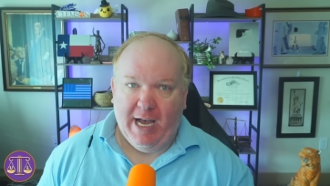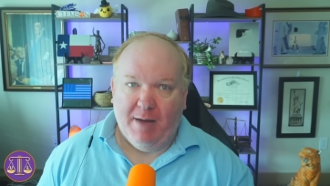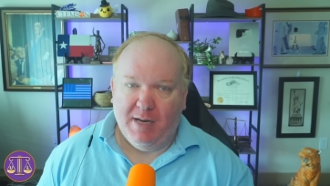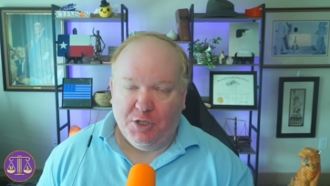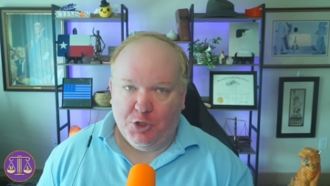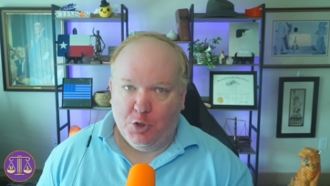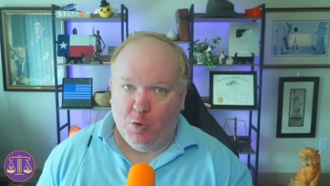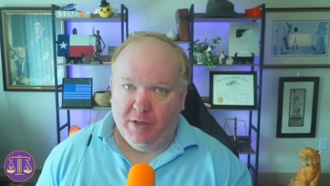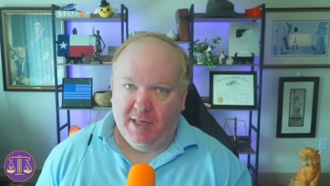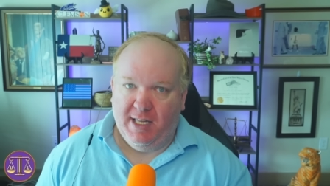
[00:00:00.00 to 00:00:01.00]
I'm not
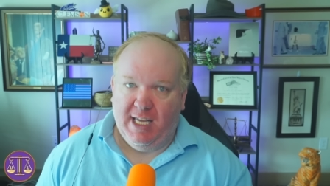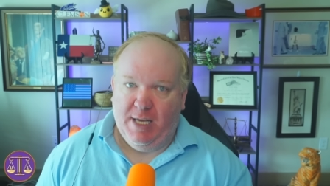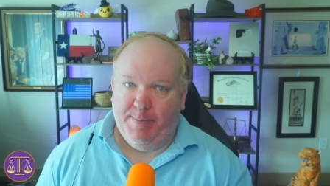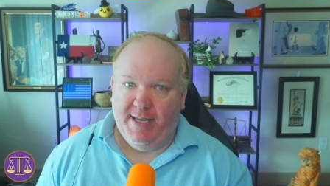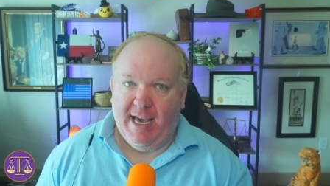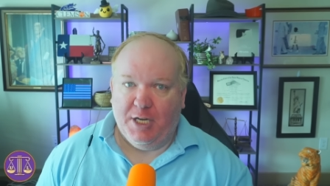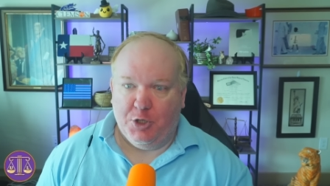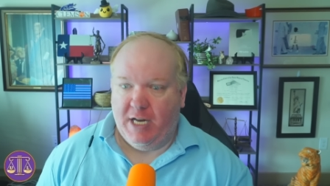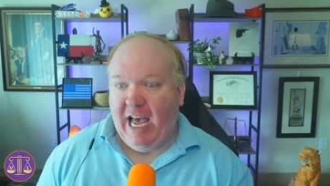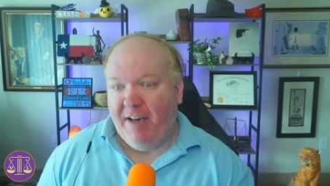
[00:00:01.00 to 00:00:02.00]
sure that the EPA
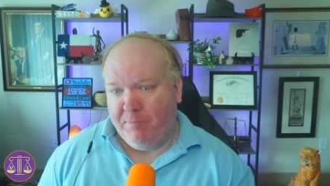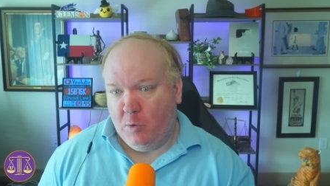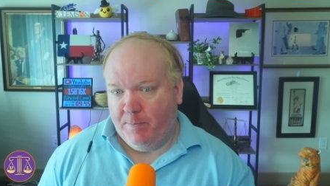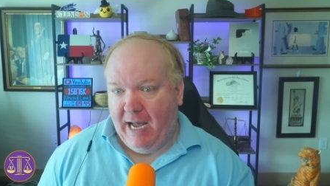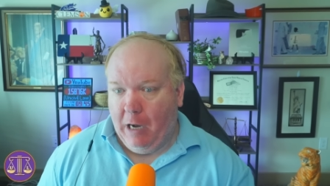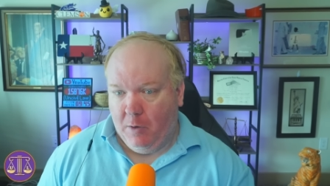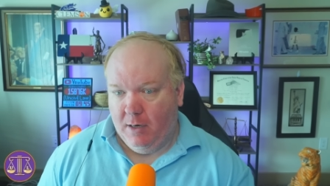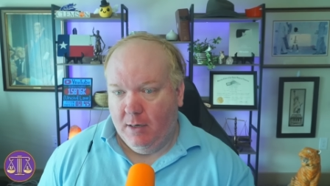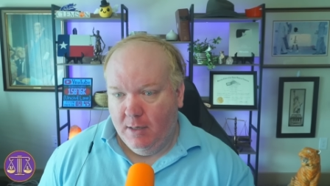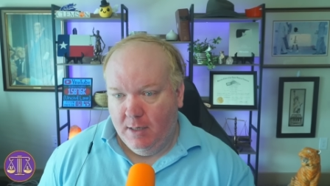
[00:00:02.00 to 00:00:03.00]
should have more power.